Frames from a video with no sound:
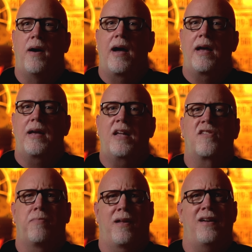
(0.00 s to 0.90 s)
buy
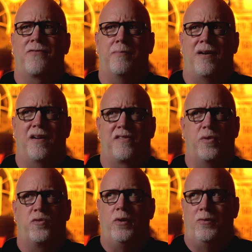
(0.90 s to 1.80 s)
his plate from us,
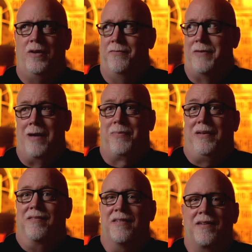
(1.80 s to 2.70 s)
which we would have
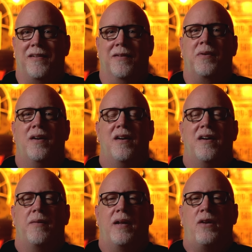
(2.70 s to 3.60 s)
happily sent him,
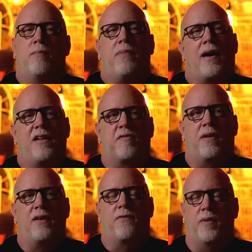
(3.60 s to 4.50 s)
but he would buy his
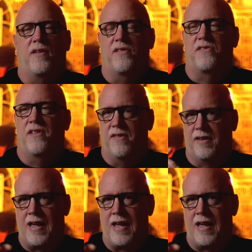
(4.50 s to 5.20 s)
plate from us that says the